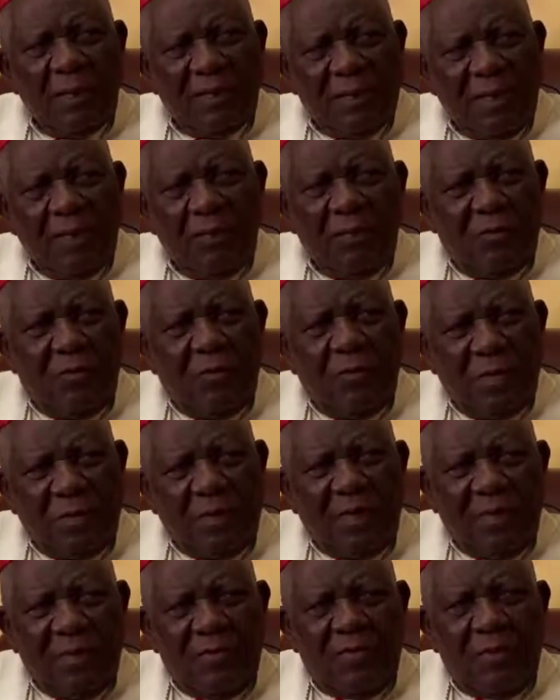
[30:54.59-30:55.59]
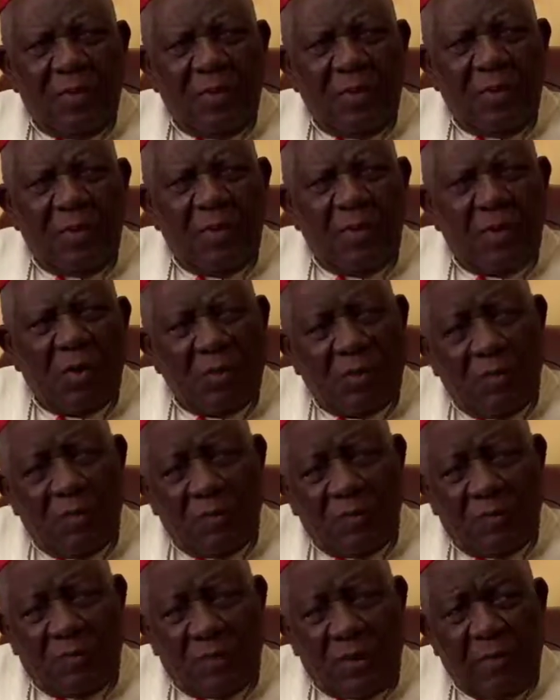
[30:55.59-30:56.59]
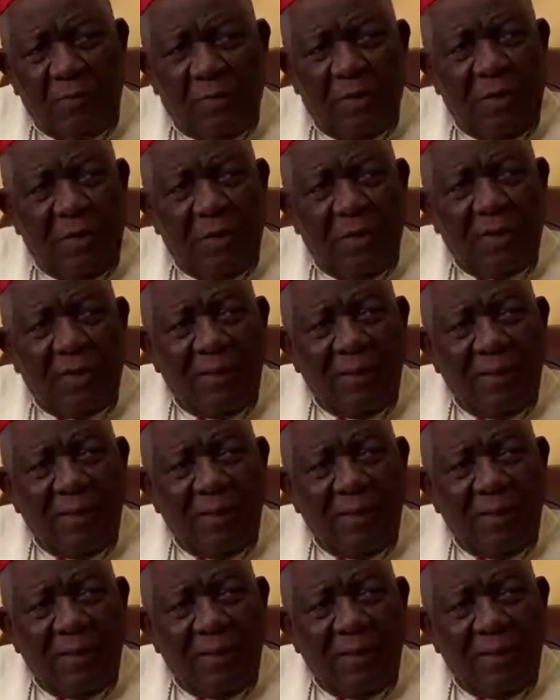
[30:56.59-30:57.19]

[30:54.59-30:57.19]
tell you what I think about what is happening.